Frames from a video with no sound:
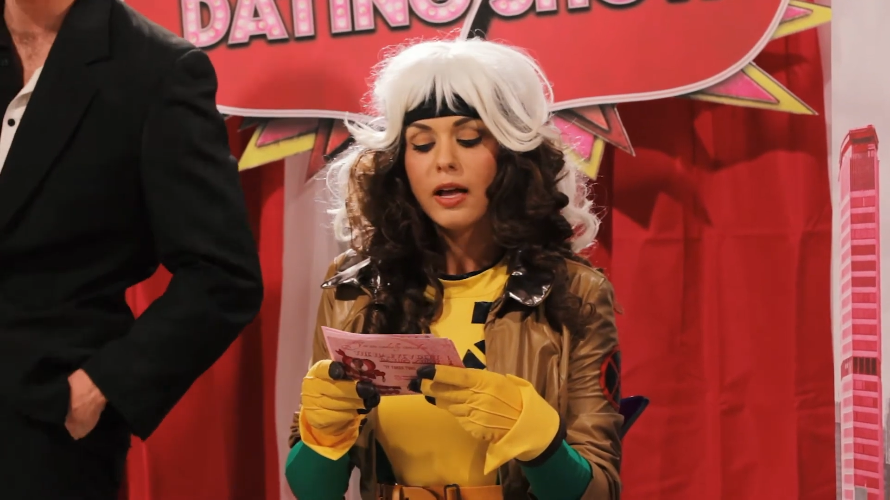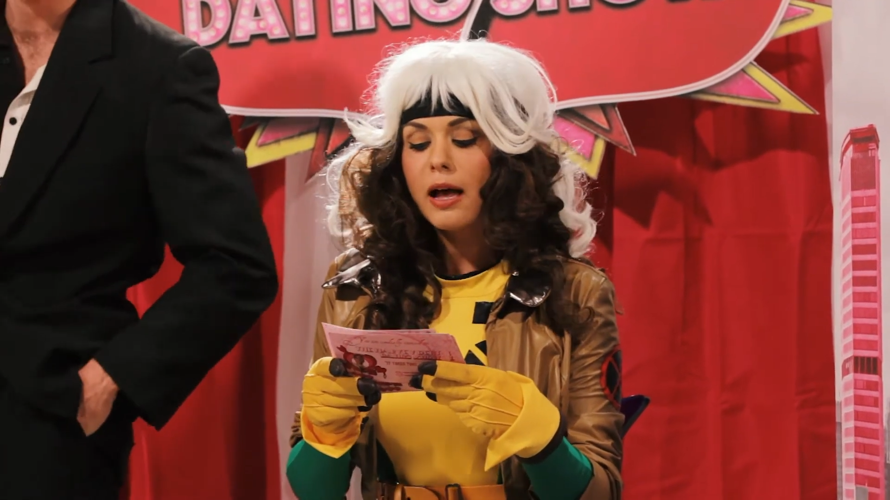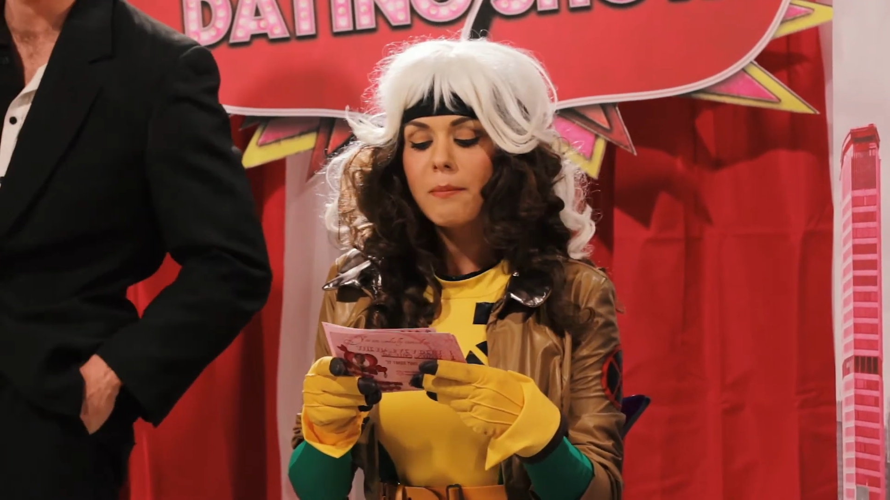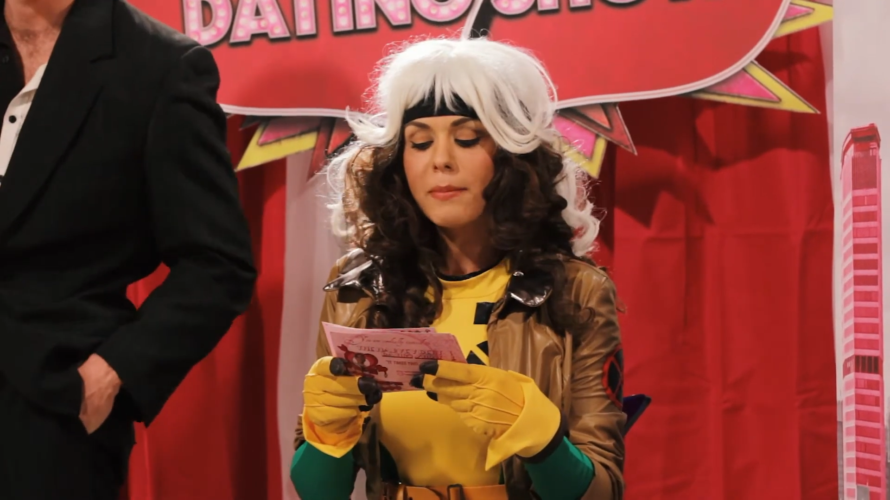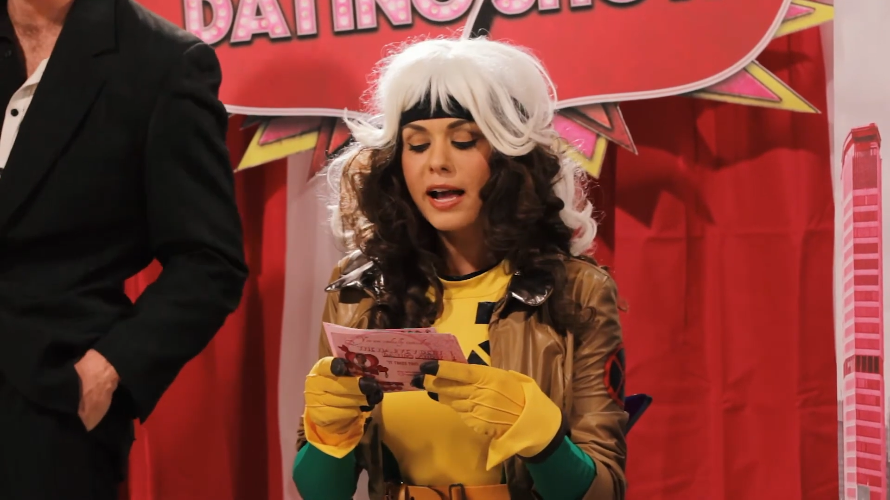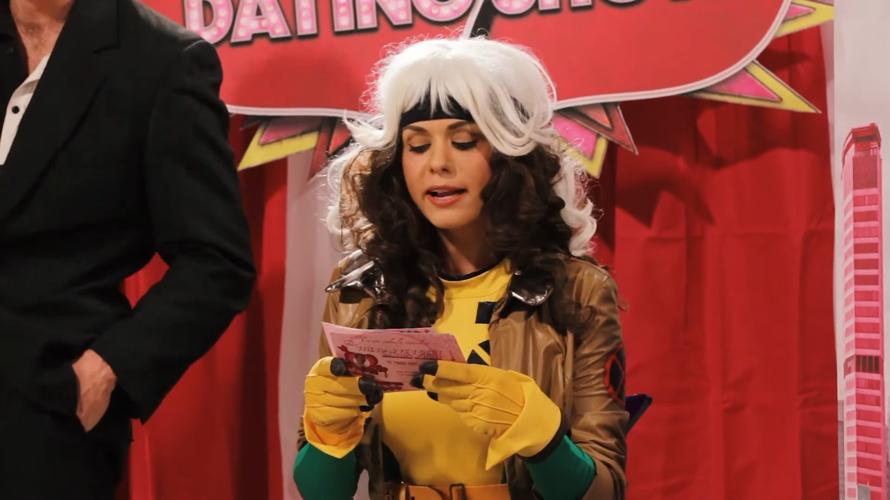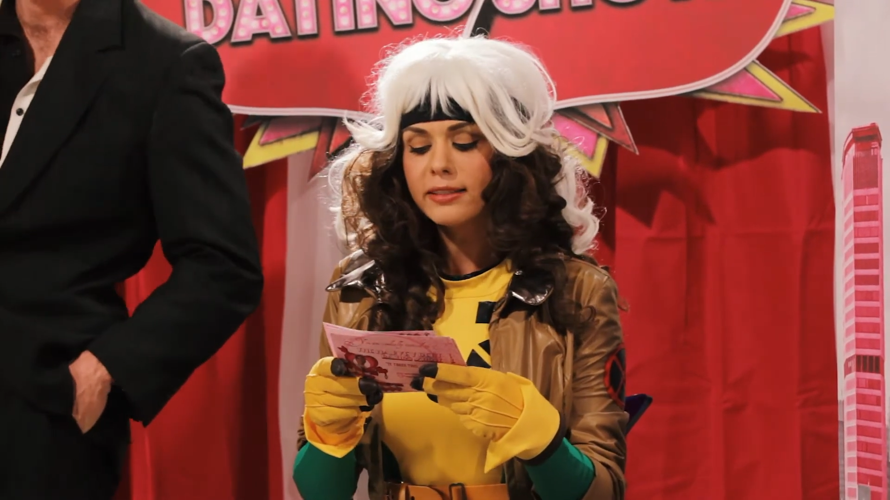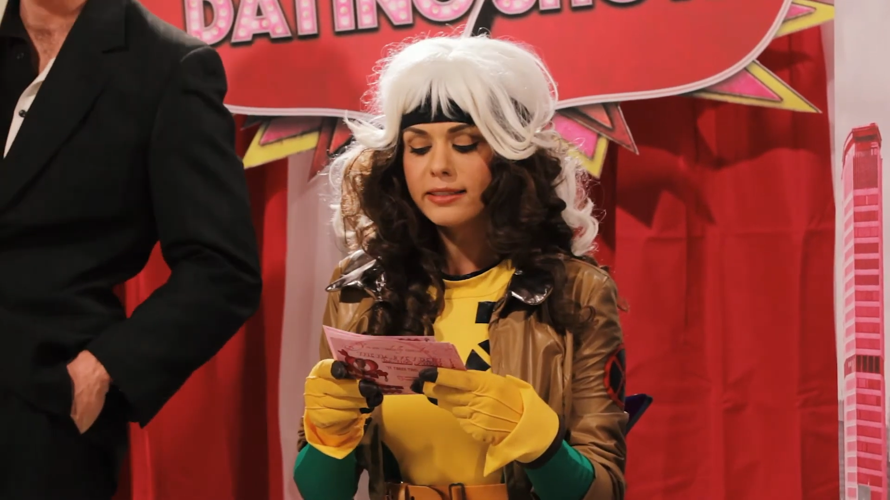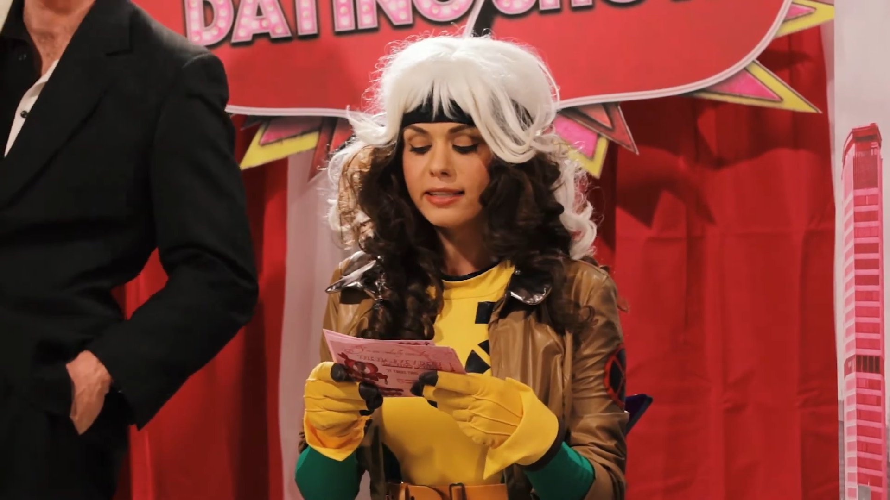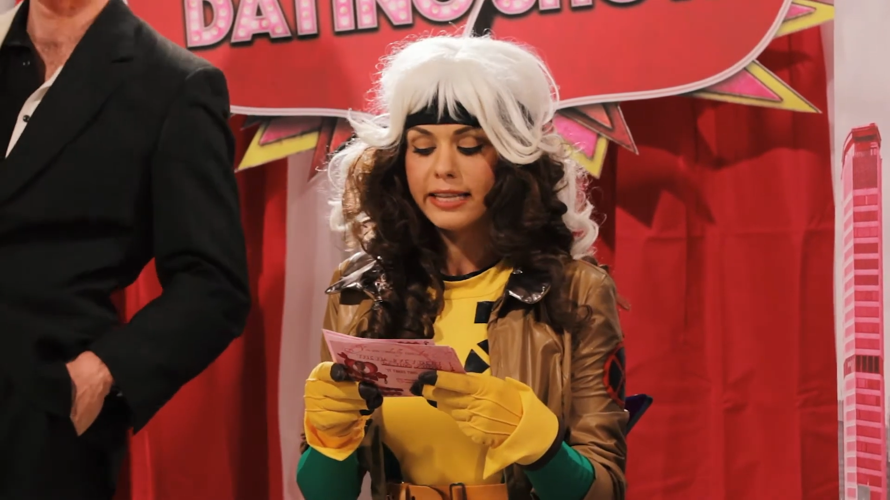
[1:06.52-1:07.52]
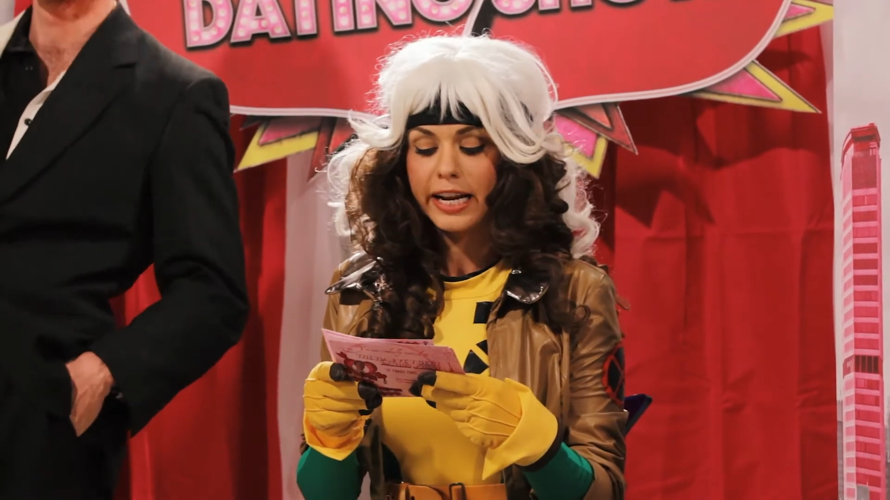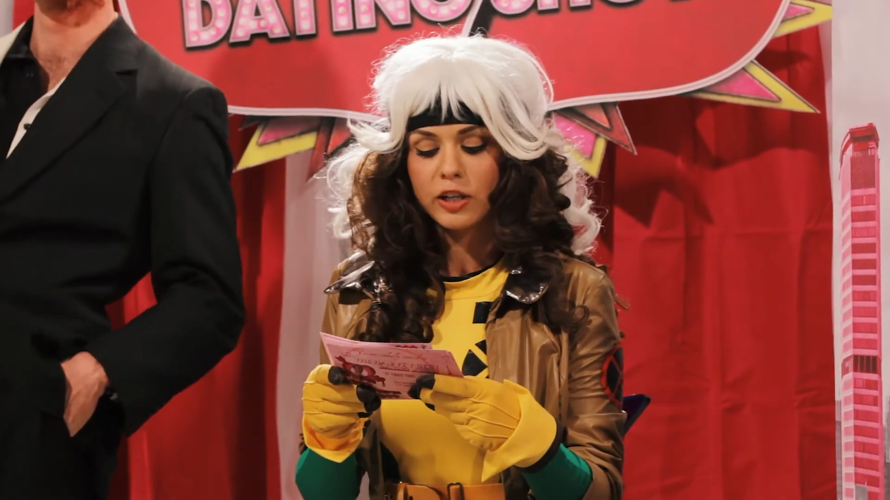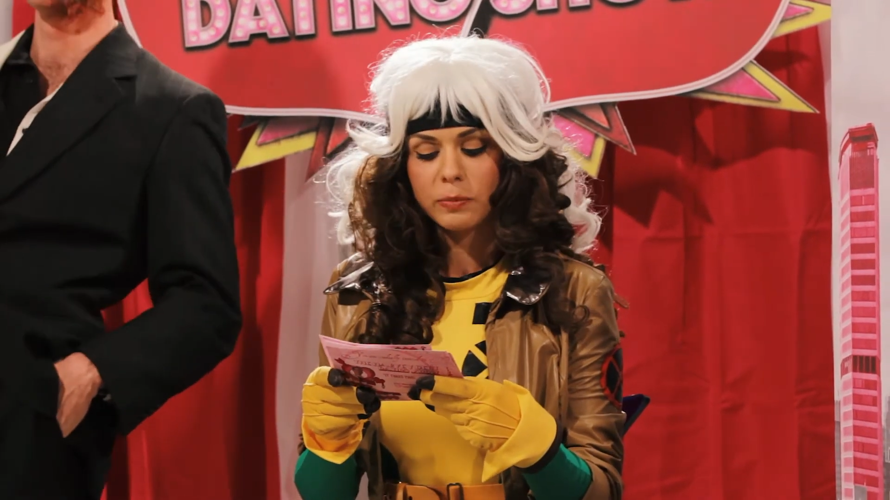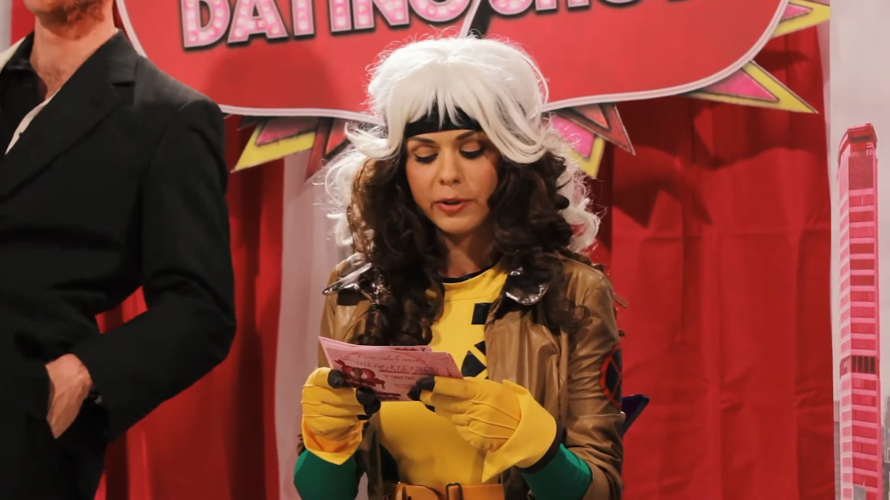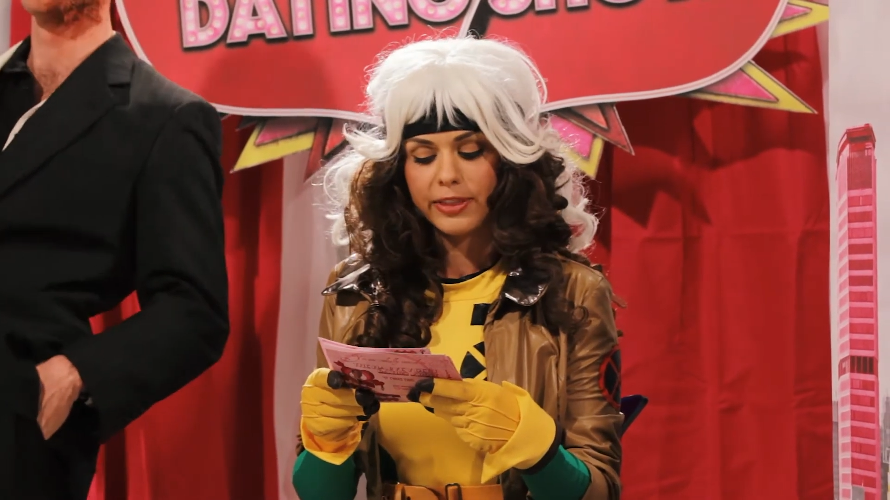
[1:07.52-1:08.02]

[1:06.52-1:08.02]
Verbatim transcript: A mind is a terrible